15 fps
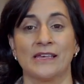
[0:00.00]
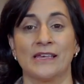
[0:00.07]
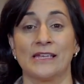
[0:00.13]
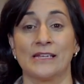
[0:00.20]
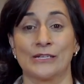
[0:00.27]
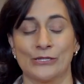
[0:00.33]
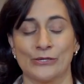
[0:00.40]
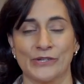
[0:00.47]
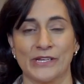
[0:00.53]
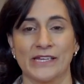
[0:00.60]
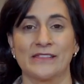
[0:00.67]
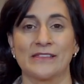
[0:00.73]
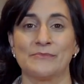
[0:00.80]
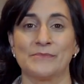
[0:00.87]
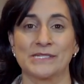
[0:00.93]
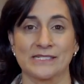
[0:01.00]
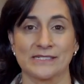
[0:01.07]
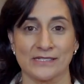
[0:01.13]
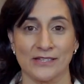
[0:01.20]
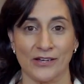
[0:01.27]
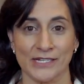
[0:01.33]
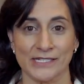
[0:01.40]
including the
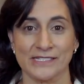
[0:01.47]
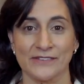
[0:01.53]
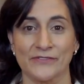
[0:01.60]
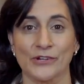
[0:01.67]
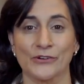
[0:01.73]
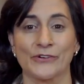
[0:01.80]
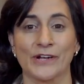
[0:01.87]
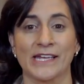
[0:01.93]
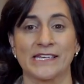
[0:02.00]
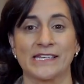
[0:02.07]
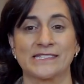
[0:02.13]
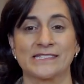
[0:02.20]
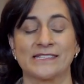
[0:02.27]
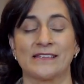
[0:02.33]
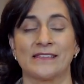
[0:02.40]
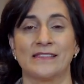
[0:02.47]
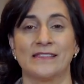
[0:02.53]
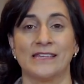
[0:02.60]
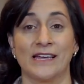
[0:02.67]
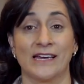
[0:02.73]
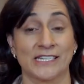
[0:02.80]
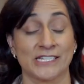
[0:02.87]
Mississaugas of the Credit,
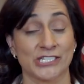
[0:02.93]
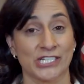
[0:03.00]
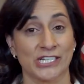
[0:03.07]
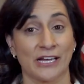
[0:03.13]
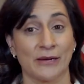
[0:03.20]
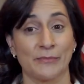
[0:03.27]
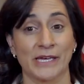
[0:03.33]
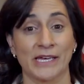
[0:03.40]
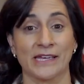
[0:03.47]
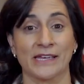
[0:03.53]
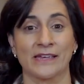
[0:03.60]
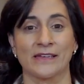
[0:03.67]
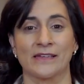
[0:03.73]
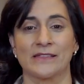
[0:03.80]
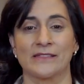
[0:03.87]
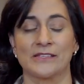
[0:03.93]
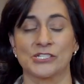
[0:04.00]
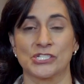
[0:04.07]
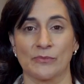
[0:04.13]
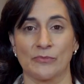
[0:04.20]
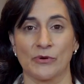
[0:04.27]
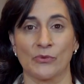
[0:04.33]
the Anishinaabeg, the
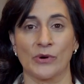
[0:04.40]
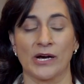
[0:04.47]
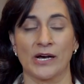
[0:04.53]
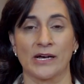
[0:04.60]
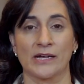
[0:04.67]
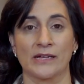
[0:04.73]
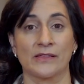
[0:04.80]
Chippewa,